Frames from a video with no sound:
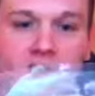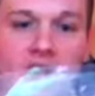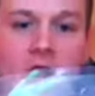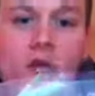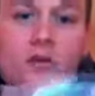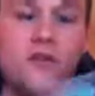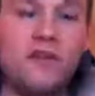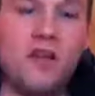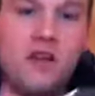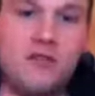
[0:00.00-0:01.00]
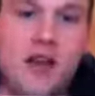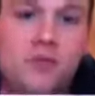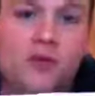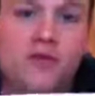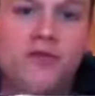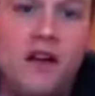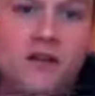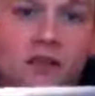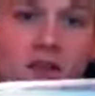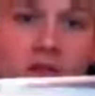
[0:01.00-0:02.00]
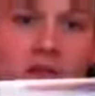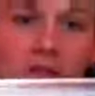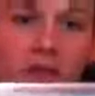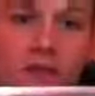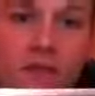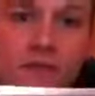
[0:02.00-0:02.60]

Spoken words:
9 corners, 9.5 surface.